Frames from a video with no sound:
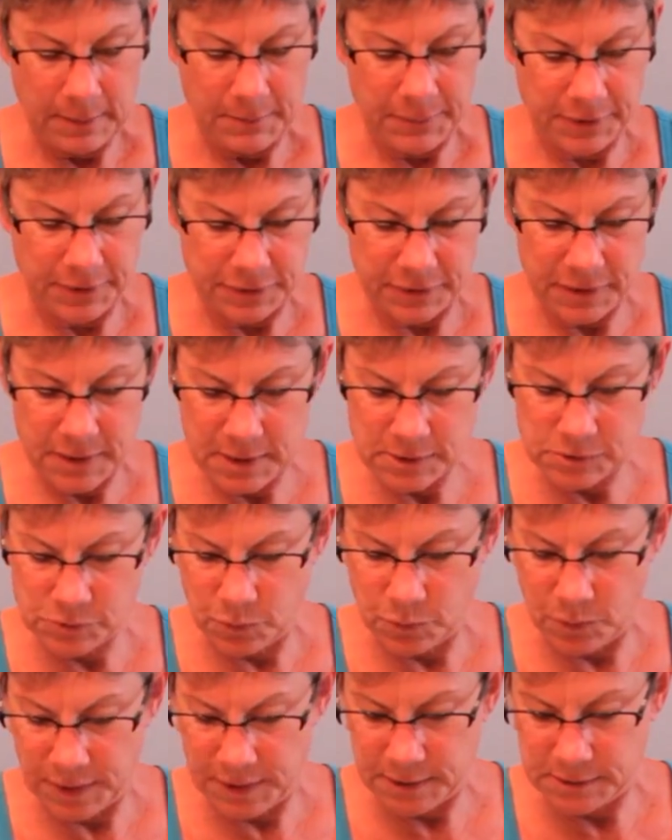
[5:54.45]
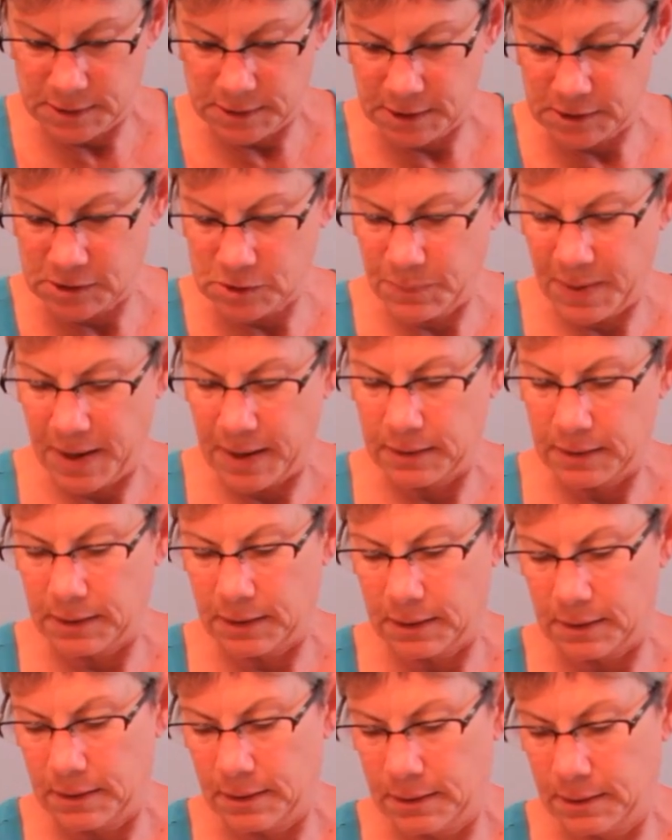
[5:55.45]
but this, when it's
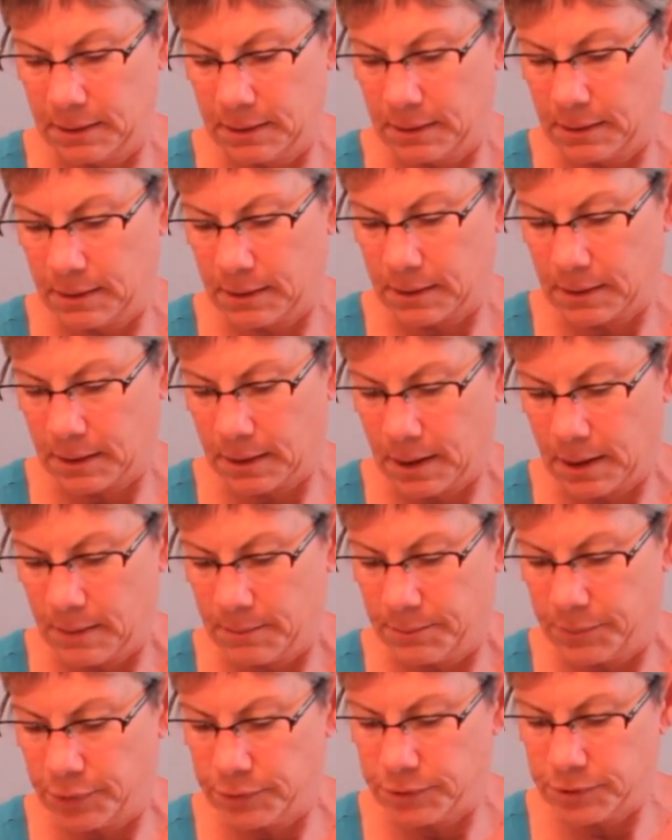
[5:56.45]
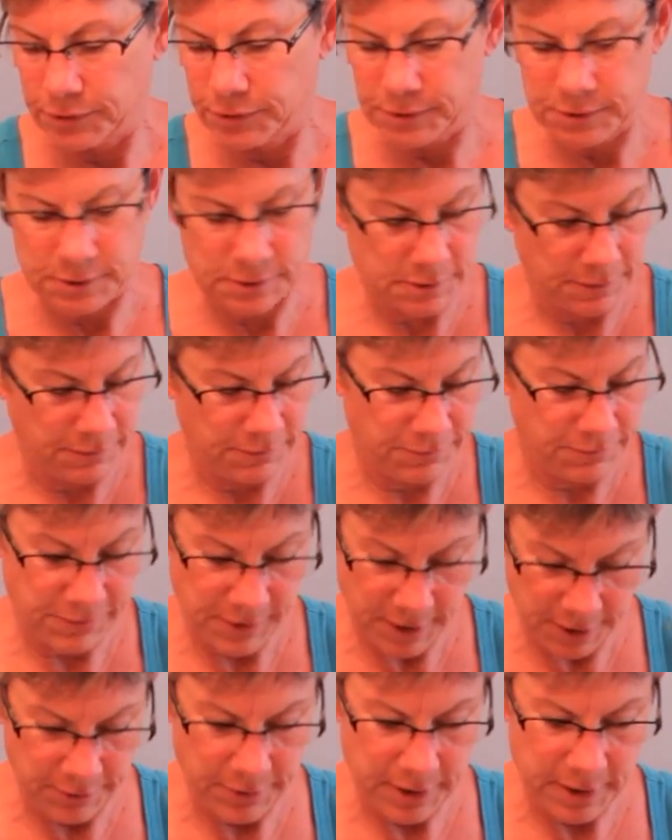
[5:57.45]
expanded, produces a
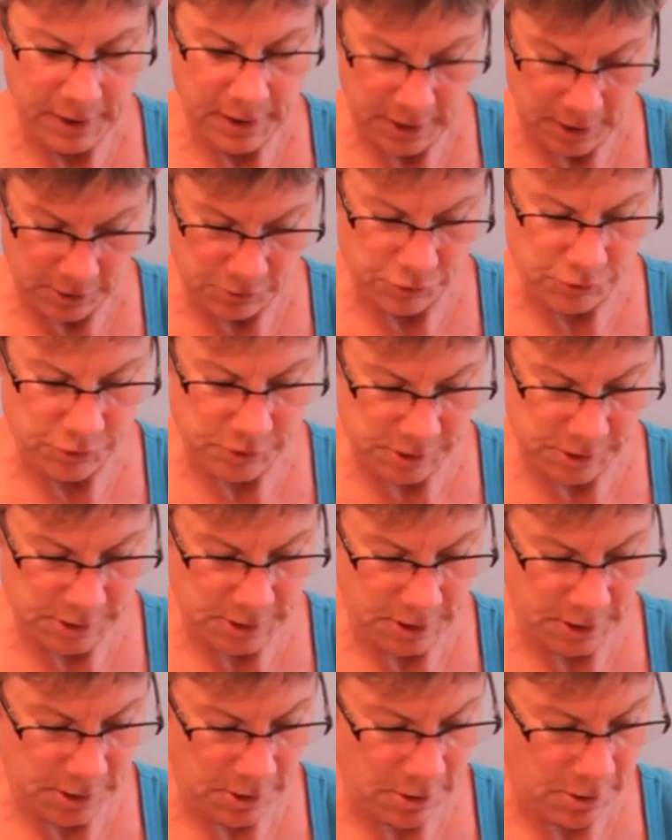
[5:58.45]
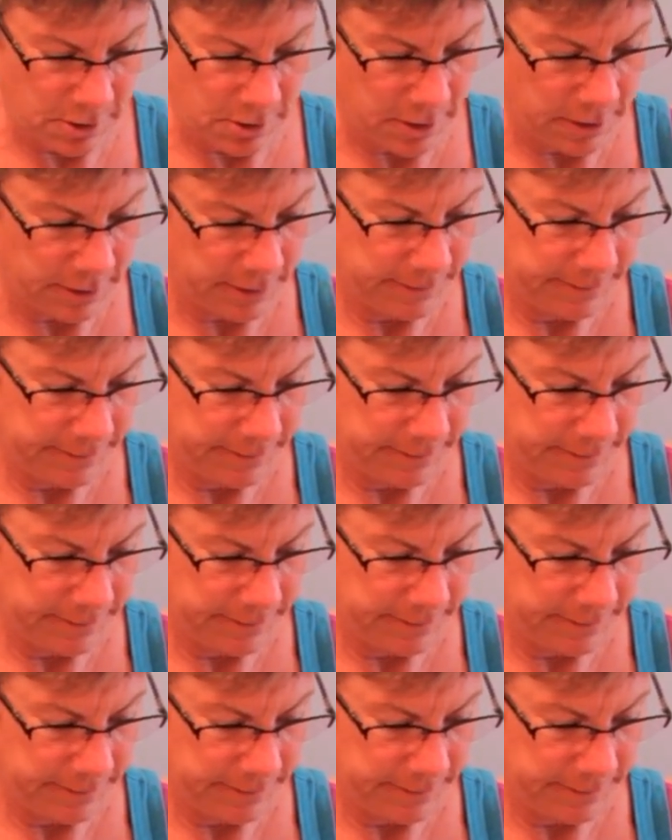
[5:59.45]
very interesting yarn.